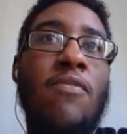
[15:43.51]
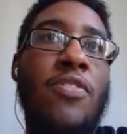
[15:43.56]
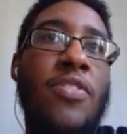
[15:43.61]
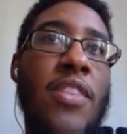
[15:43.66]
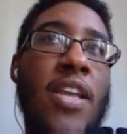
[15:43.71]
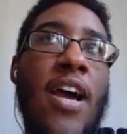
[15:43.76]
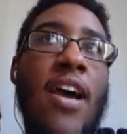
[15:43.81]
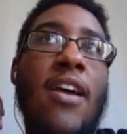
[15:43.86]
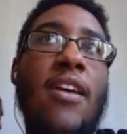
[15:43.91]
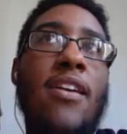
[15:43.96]

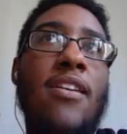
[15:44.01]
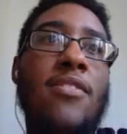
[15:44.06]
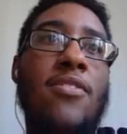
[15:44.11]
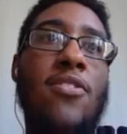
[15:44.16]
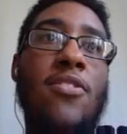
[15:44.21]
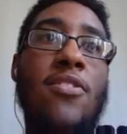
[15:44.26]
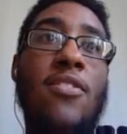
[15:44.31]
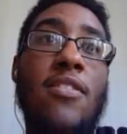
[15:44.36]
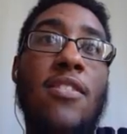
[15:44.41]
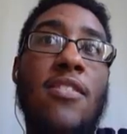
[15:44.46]
that is
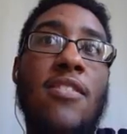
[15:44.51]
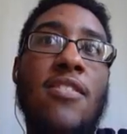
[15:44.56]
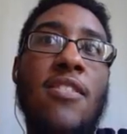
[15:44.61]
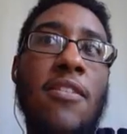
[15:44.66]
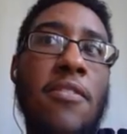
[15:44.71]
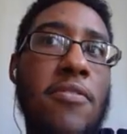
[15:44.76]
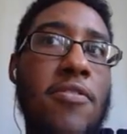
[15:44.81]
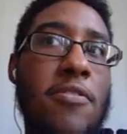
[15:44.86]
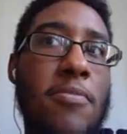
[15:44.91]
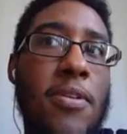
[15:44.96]
going to
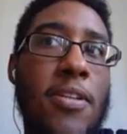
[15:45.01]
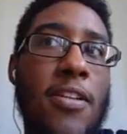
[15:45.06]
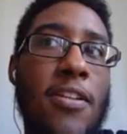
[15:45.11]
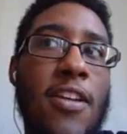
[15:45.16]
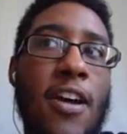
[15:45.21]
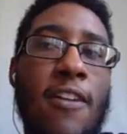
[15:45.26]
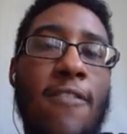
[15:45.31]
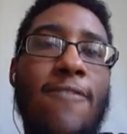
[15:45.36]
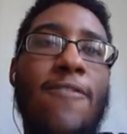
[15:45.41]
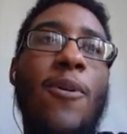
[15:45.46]
continue to be the
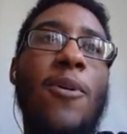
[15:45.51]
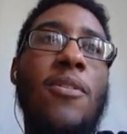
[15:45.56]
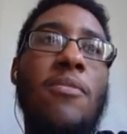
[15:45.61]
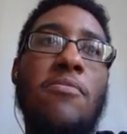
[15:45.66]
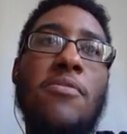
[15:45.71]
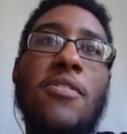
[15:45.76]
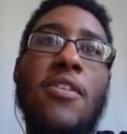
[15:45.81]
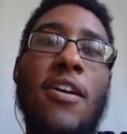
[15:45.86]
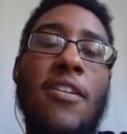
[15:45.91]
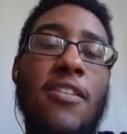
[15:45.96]
downfall of
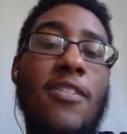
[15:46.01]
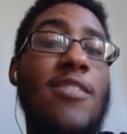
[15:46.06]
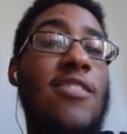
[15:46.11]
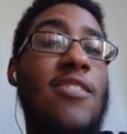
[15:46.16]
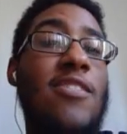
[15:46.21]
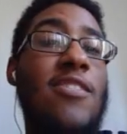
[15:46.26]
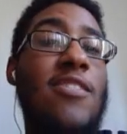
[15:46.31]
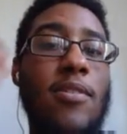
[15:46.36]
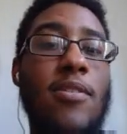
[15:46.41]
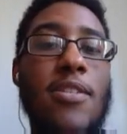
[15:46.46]
the Sonic
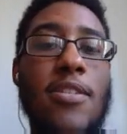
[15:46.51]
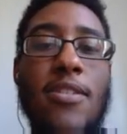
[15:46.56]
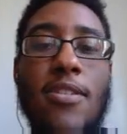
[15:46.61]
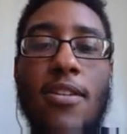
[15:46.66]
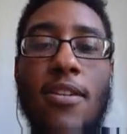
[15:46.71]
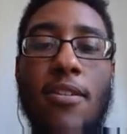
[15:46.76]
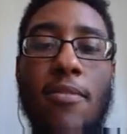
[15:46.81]
series.